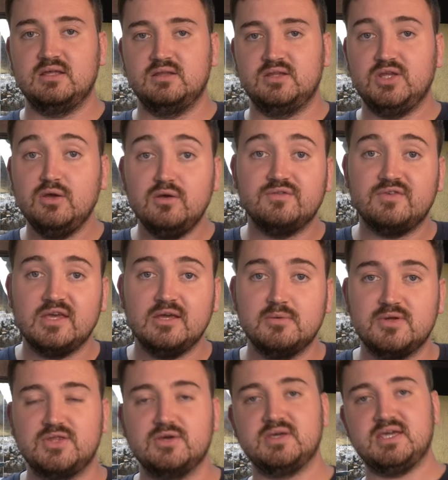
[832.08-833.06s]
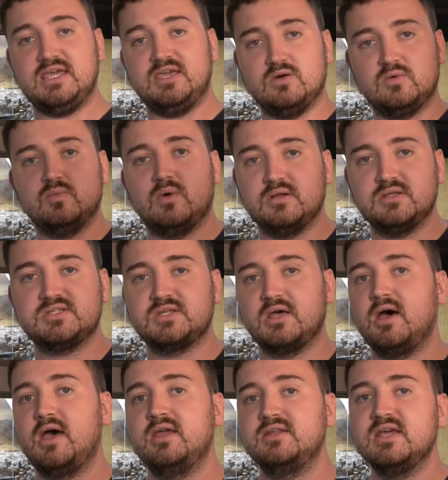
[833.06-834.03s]
the UV with your heat on one
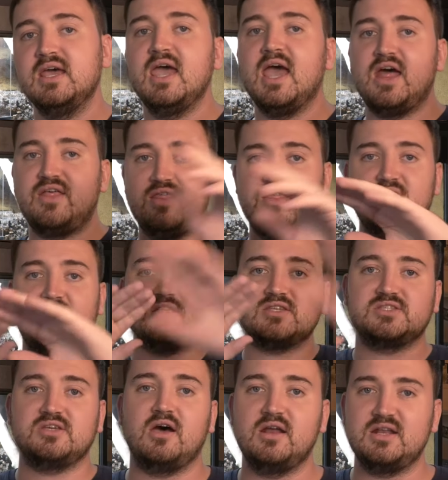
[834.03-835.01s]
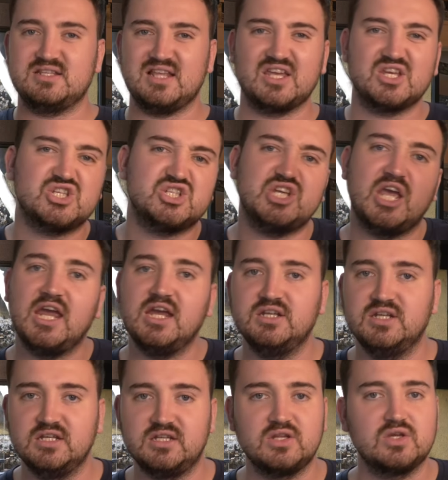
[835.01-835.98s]
side and then the other side is like
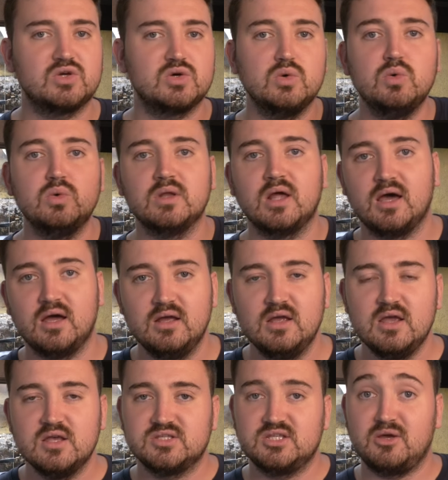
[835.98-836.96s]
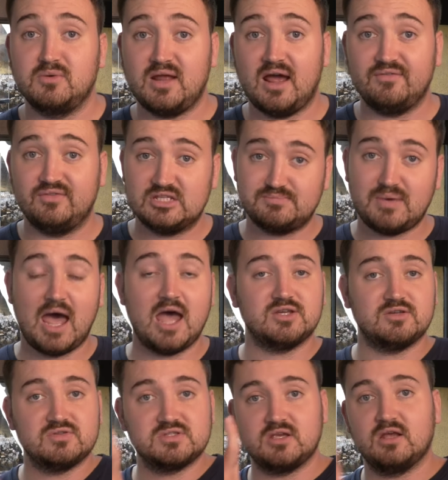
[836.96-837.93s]
shaded and cooler, so they would have this
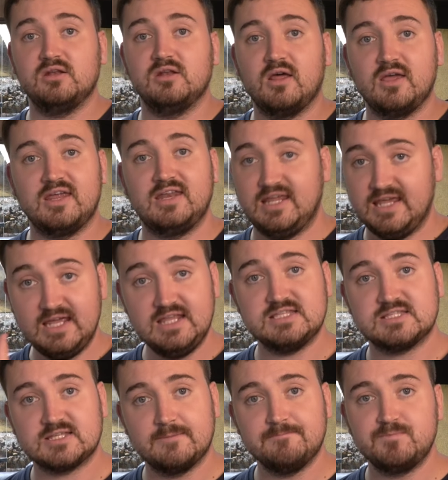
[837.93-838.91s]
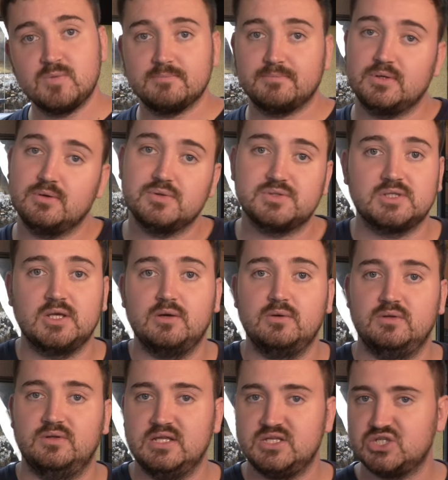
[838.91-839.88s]
patch of sunlight and heat but
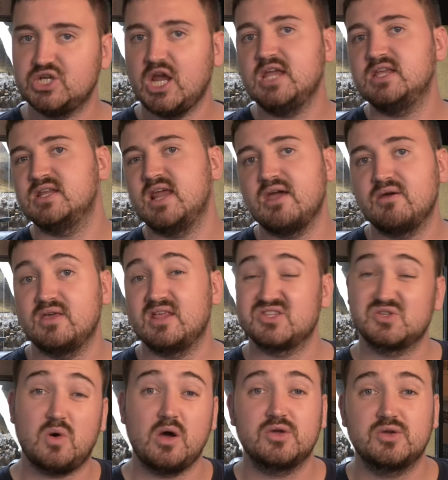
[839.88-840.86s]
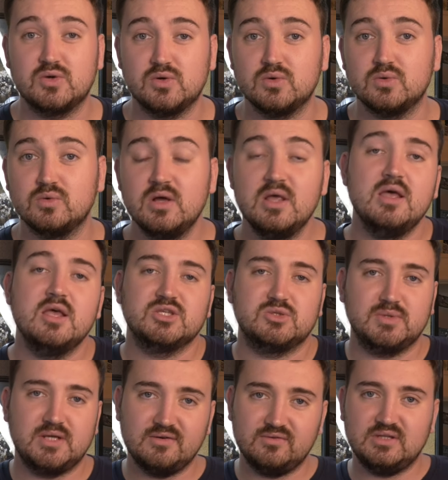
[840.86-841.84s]
also this shaded area that's quite cool.
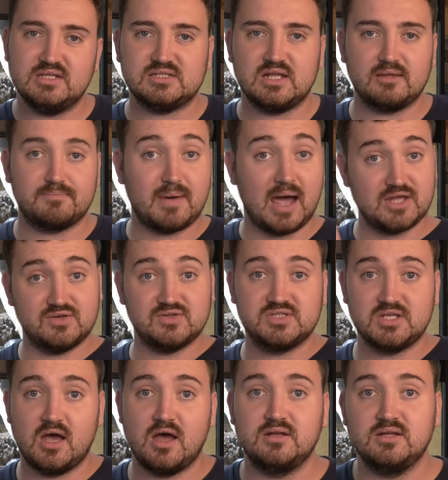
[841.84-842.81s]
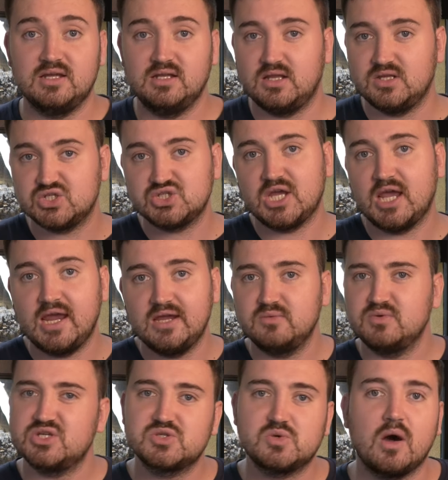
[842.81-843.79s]
So we're giving this like patch of sun and then shade,
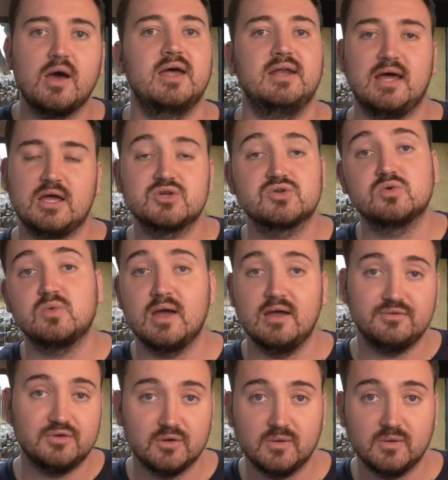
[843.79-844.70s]
which is quite a natural way of